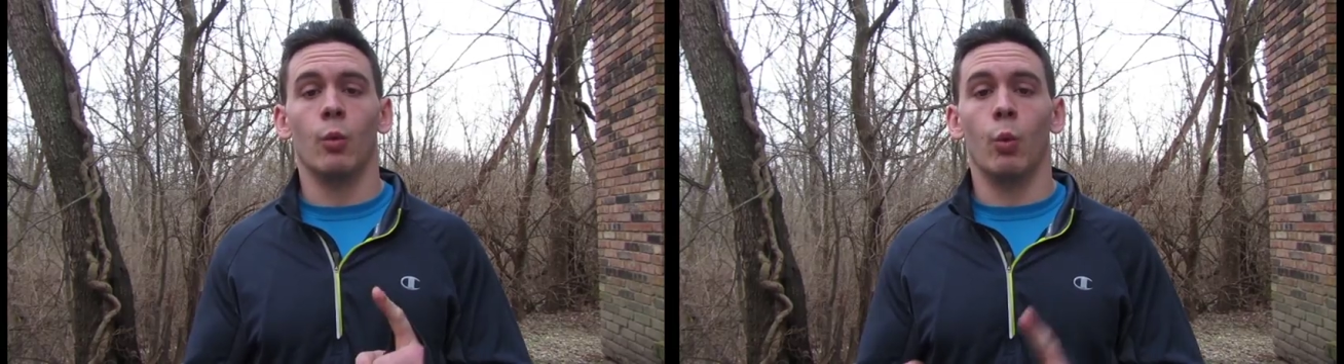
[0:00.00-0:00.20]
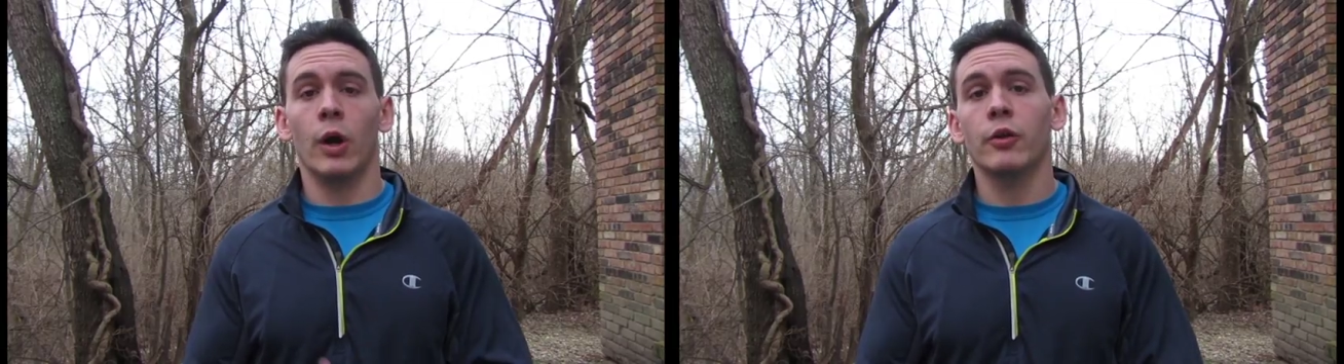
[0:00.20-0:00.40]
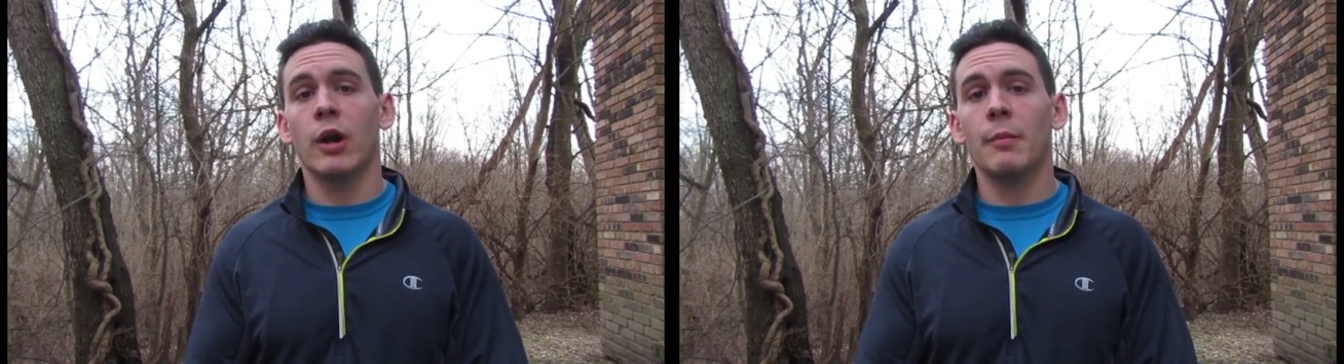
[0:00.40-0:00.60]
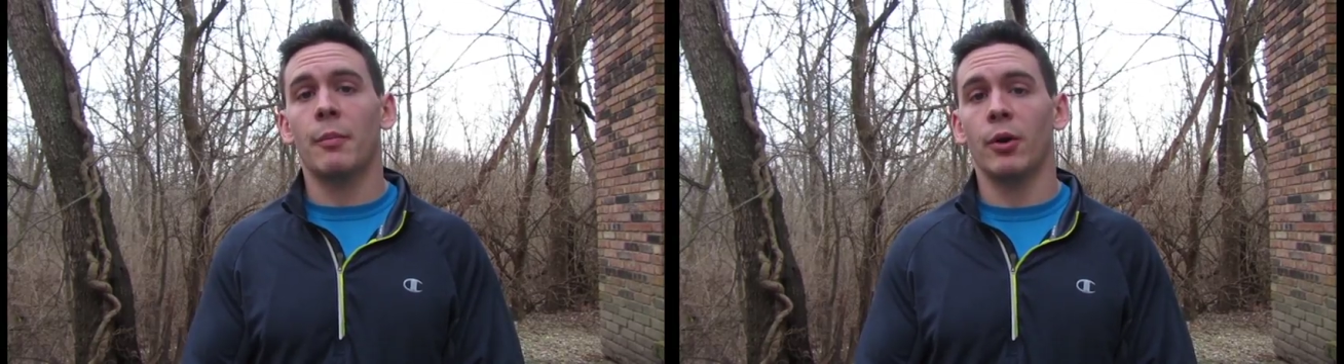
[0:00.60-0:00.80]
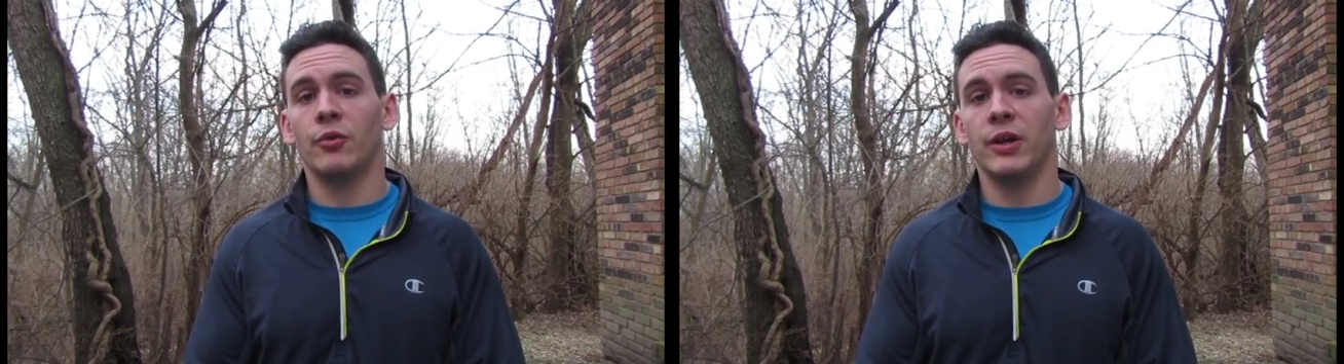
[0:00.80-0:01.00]
1 gram of
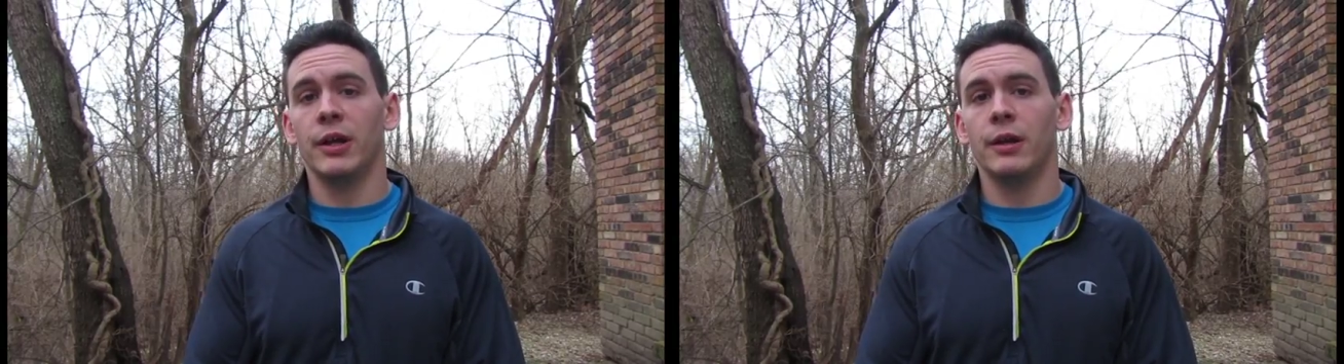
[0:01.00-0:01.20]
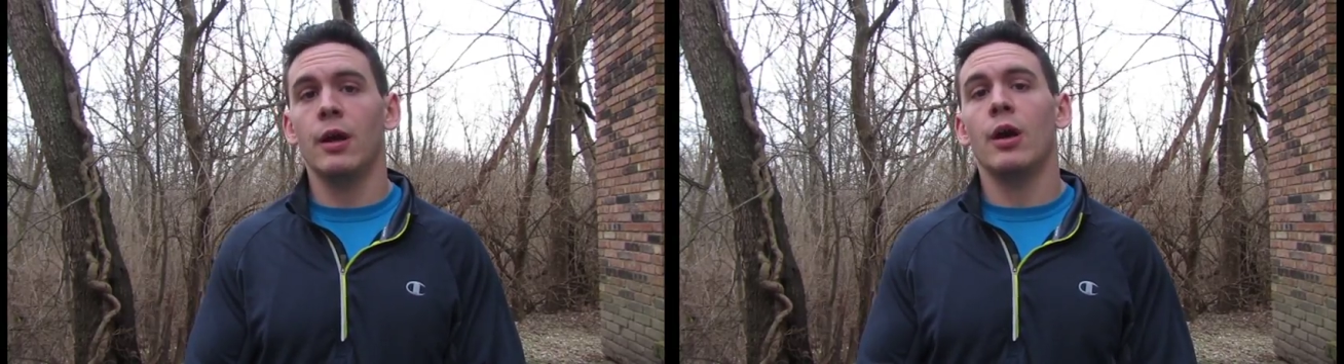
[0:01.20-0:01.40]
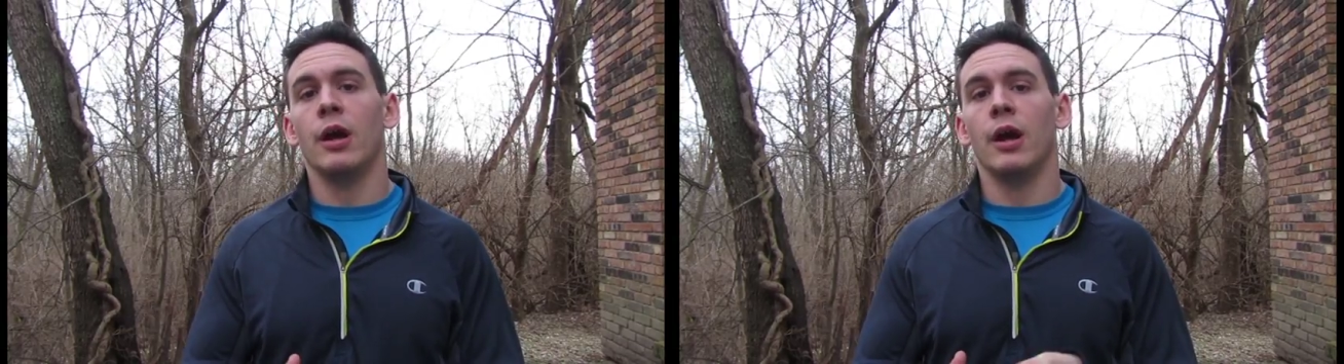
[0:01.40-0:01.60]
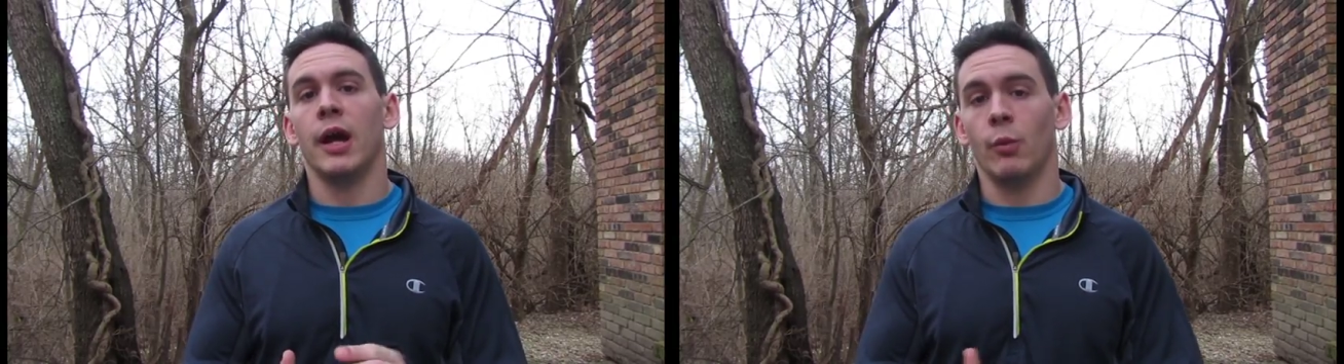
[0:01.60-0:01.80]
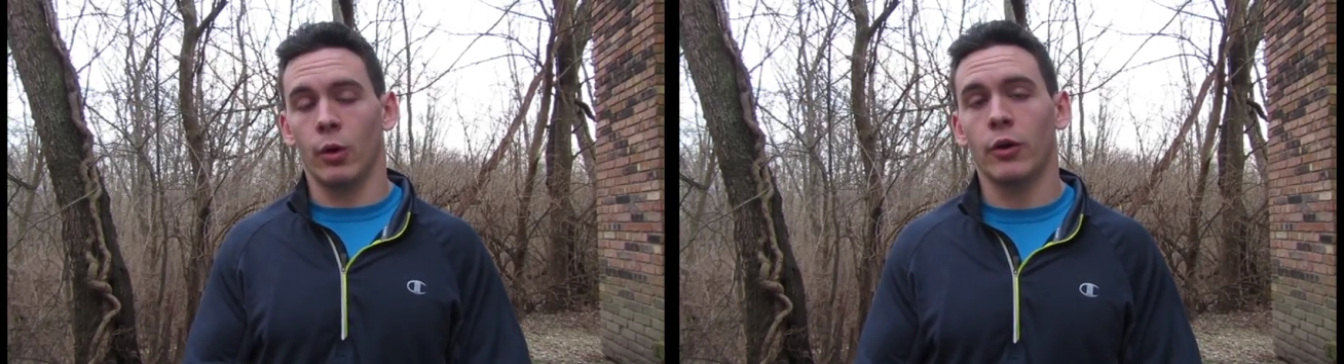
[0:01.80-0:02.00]
protein
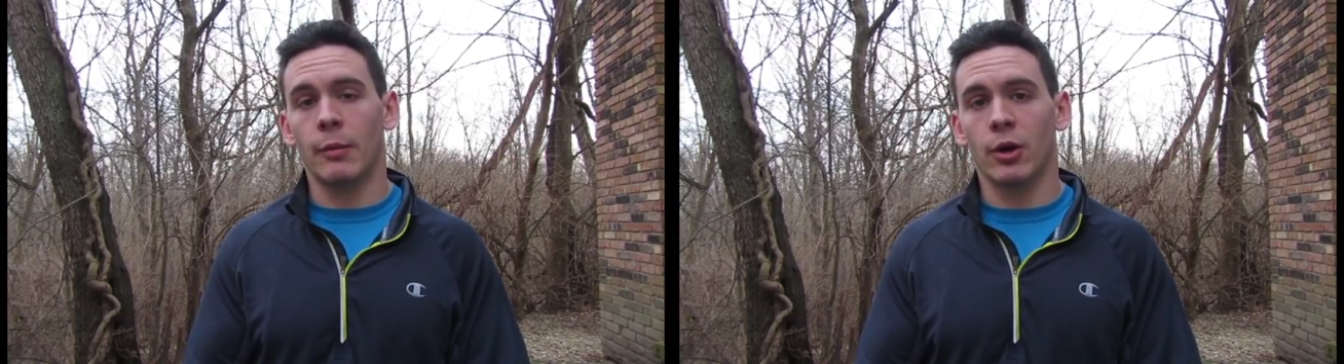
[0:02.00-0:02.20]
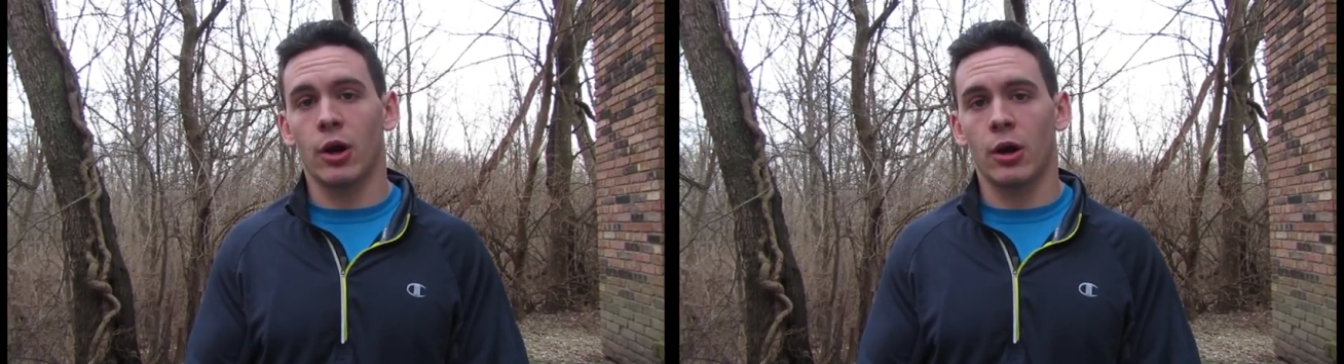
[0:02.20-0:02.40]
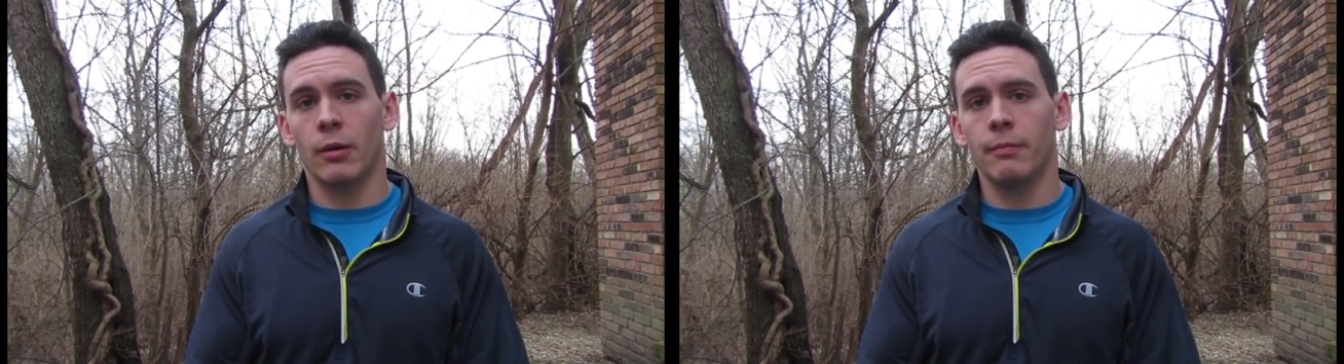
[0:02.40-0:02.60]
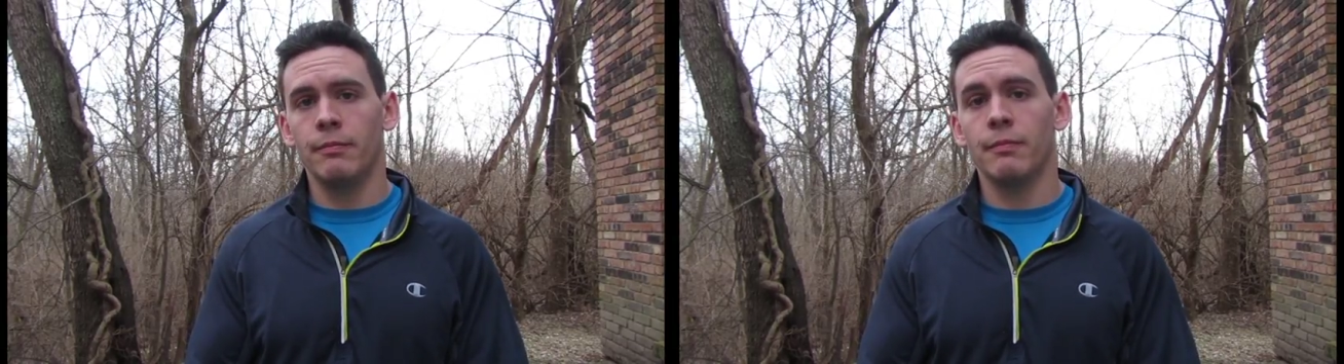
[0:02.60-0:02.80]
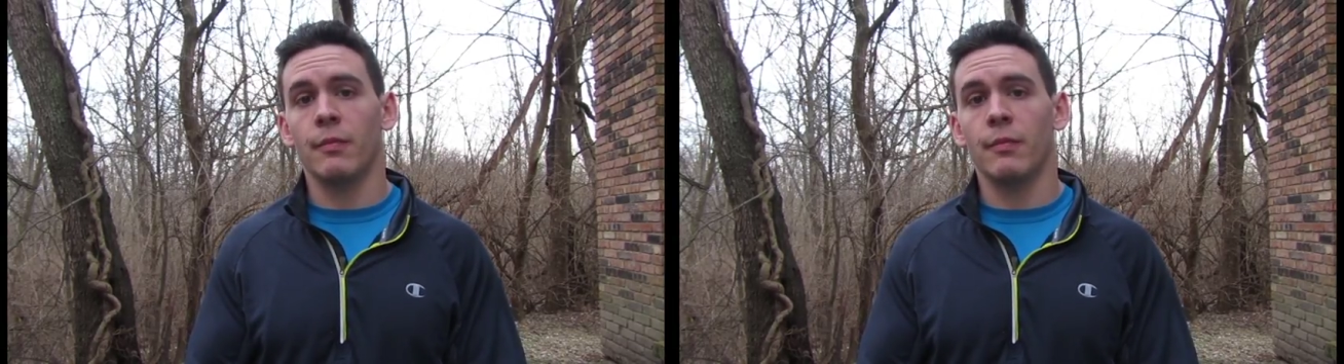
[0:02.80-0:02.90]
and 1 gram of carb